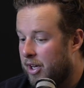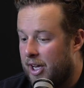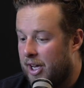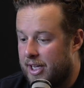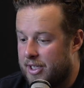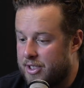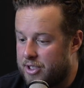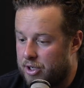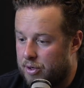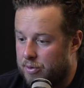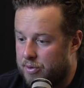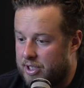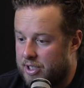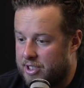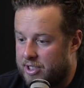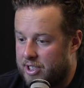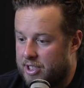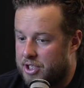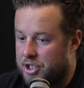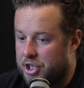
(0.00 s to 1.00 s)
And so
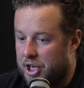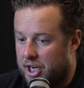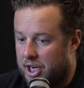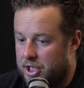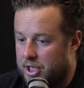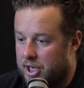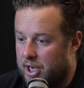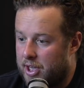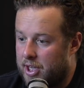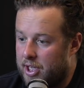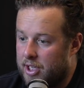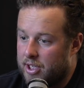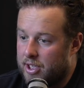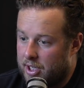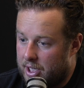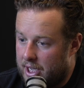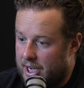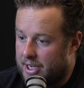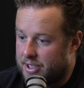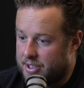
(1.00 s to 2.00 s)
does this change anything?
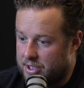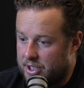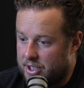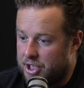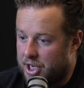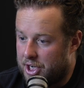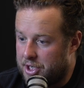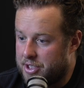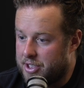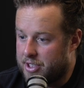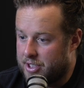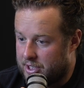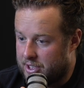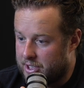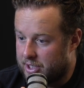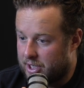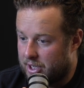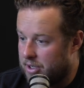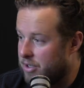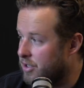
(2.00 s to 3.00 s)
Yes, it changes the
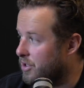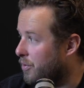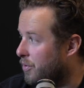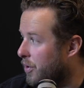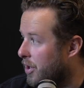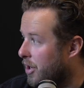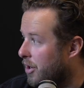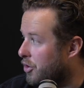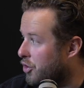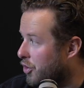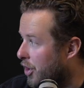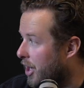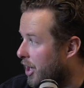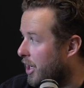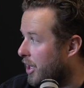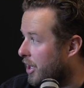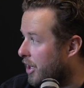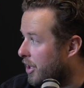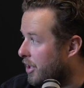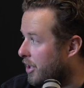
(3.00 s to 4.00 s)
skills that we are
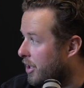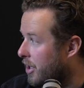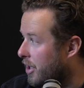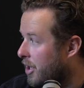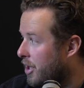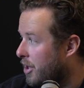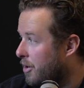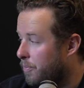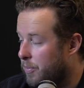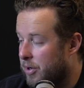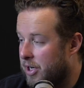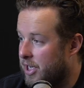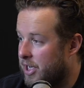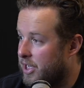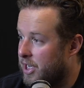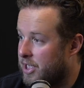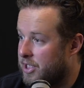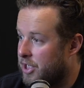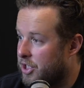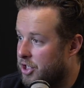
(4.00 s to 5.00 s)
training on, but it
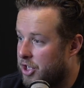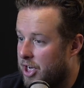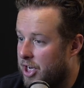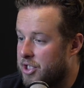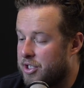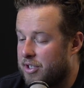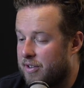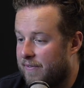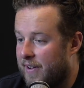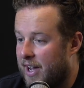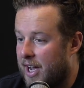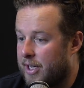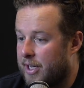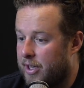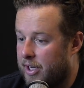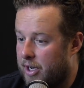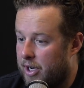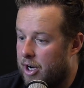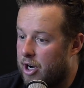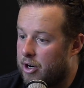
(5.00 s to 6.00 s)
doesn't change the fact
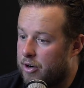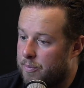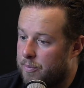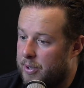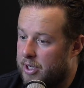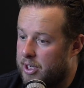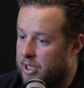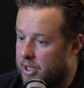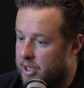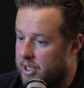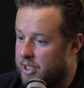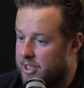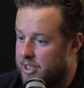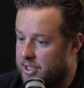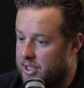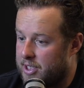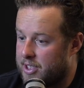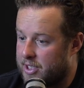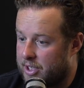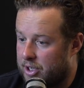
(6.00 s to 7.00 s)
that in our opinion, this
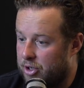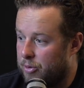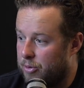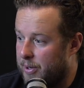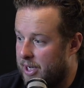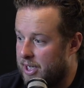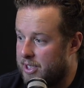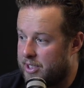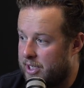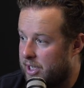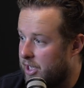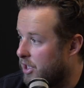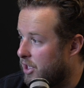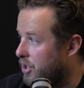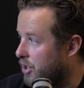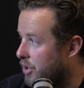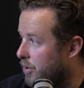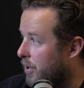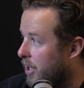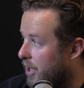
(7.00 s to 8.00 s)
is a skill-based
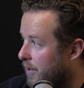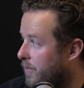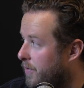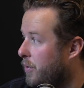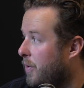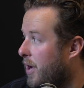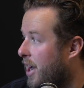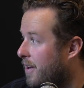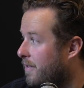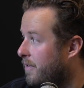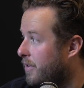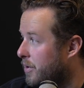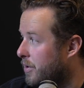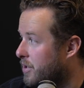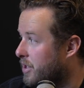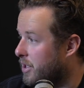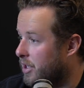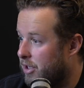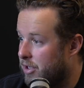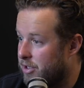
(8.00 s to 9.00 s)
issue. And if you have
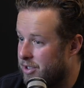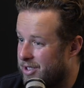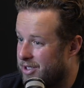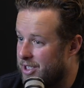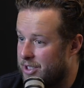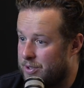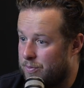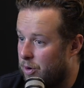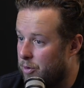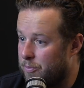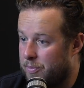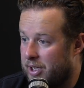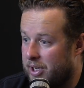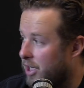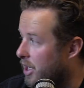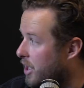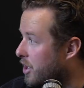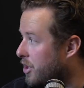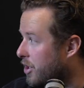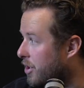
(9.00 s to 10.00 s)
those skills, this won't be
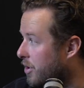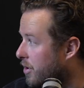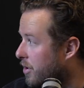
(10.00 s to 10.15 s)
an issue.